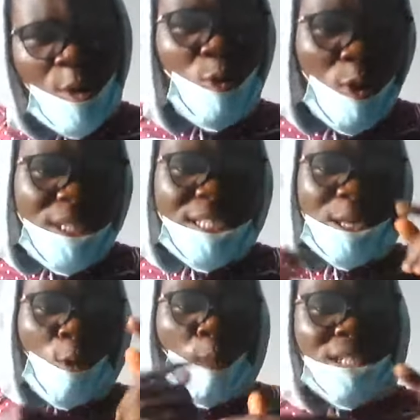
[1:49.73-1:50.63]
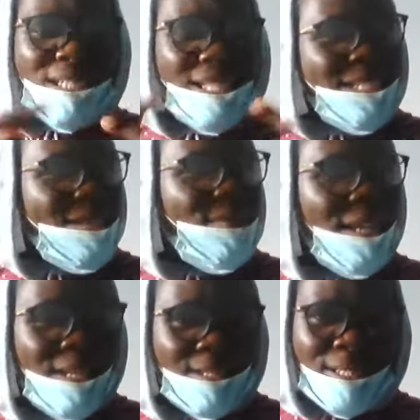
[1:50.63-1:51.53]
Growth is a quantitative
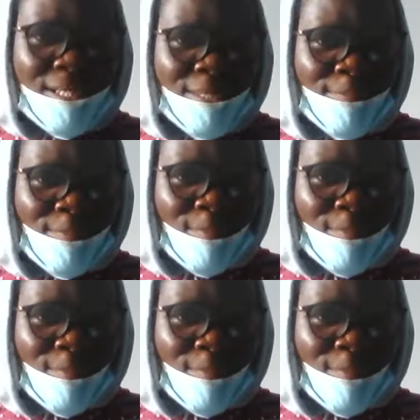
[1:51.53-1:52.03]
increase.